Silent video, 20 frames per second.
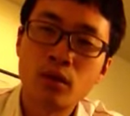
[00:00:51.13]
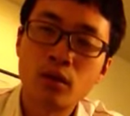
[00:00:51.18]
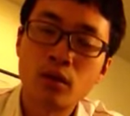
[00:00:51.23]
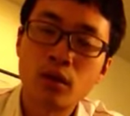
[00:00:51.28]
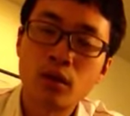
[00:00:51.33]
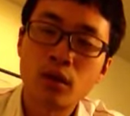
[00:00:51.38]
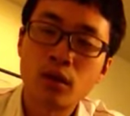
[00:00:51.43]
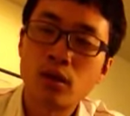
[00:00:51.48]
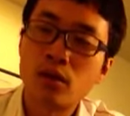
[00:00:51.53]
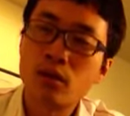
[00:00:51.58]

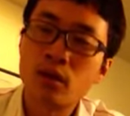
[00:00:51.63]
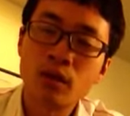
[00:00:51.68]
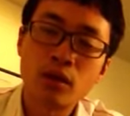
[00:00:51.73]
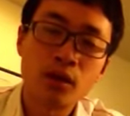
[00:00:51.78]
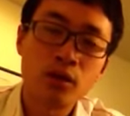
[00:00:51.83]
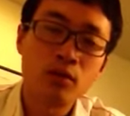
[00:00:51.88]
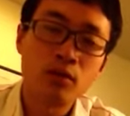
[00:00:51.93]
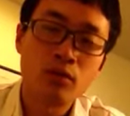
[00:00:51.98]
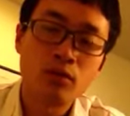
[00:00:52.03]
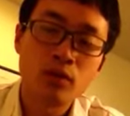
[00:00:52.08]
Okay, they
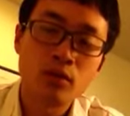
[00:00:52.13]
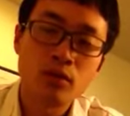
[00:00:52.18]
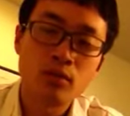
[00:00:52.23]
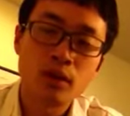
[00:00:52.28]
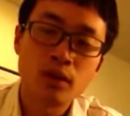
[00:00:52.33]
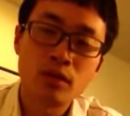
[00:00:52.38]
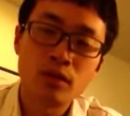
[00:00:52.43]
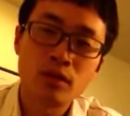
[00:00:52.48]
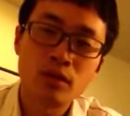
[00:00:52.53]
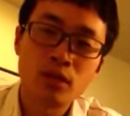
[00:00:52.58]
can do some
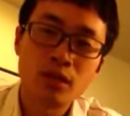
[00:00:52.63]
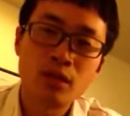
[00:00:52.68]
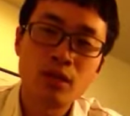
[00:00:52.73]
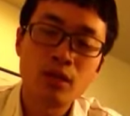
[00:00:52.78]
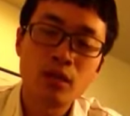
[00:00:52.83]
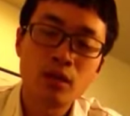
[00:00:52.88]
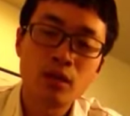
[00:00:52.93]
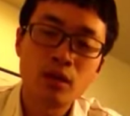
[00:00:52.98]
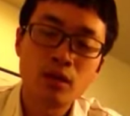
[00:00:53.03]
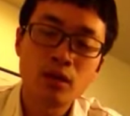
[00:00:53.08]
other
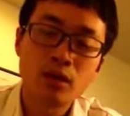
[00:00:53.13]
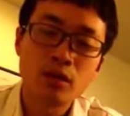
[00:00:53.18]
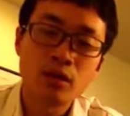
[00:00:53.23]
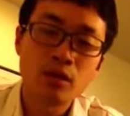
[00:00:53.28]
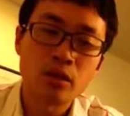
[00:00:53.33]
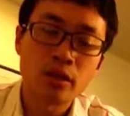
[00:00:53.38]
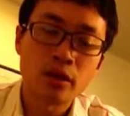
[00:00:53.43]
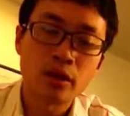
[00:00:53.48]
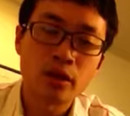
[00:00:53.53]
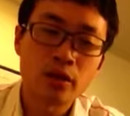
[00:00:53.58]
sneaky things
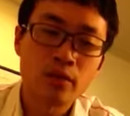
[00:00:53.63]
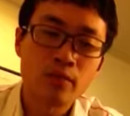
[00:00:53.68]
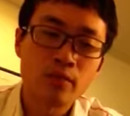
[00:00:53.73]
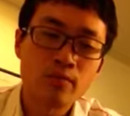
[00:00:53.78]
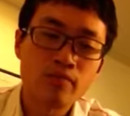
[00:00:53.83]
like